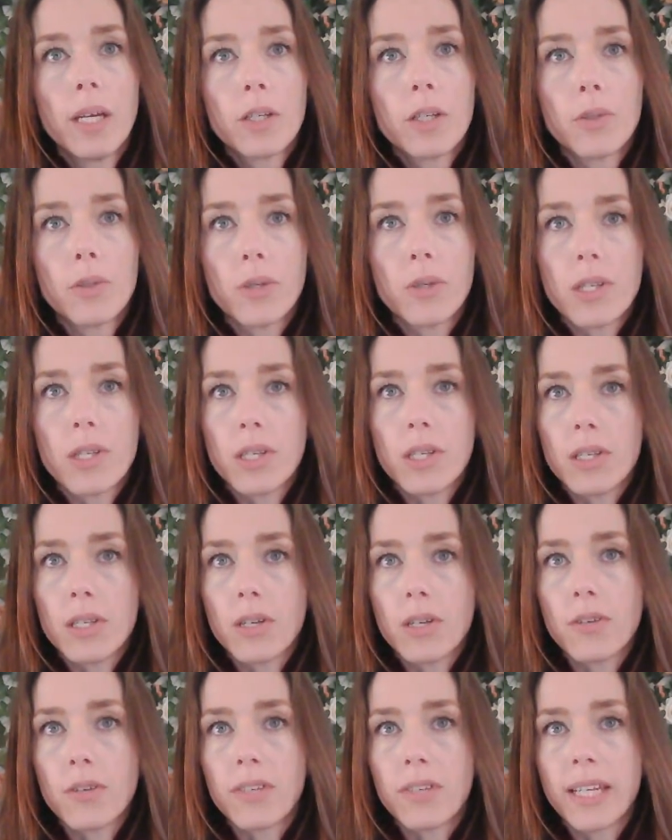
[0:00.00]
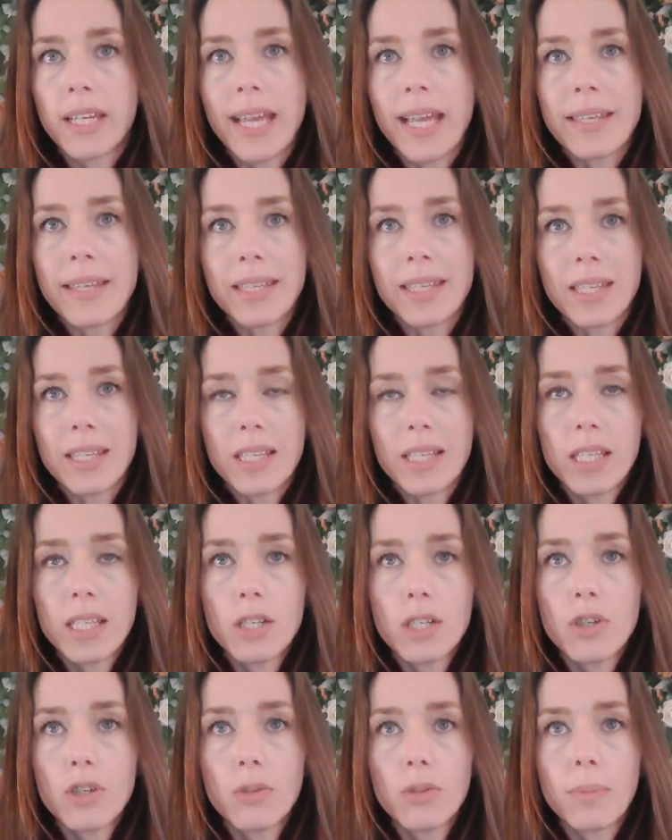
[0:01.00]
doors to serving as an
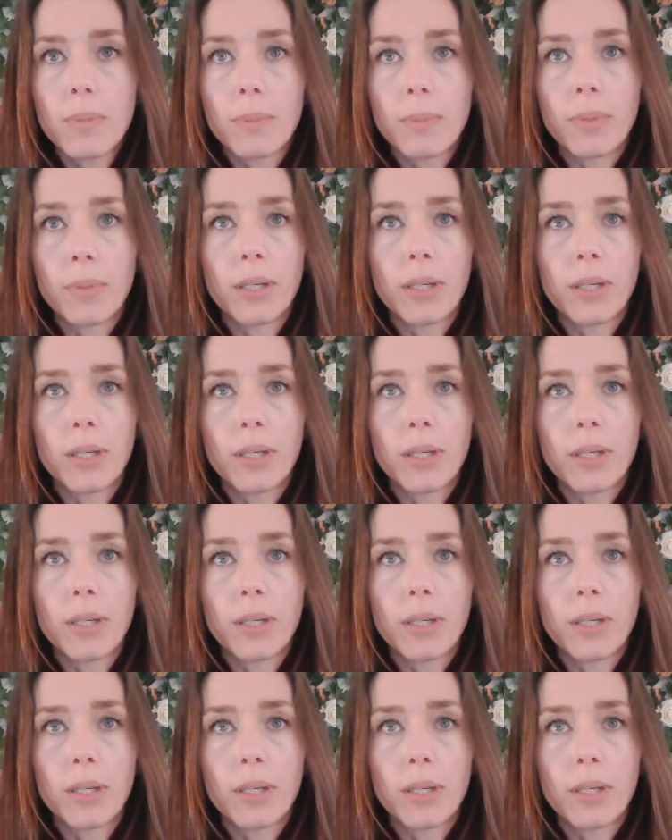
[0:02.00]
essential member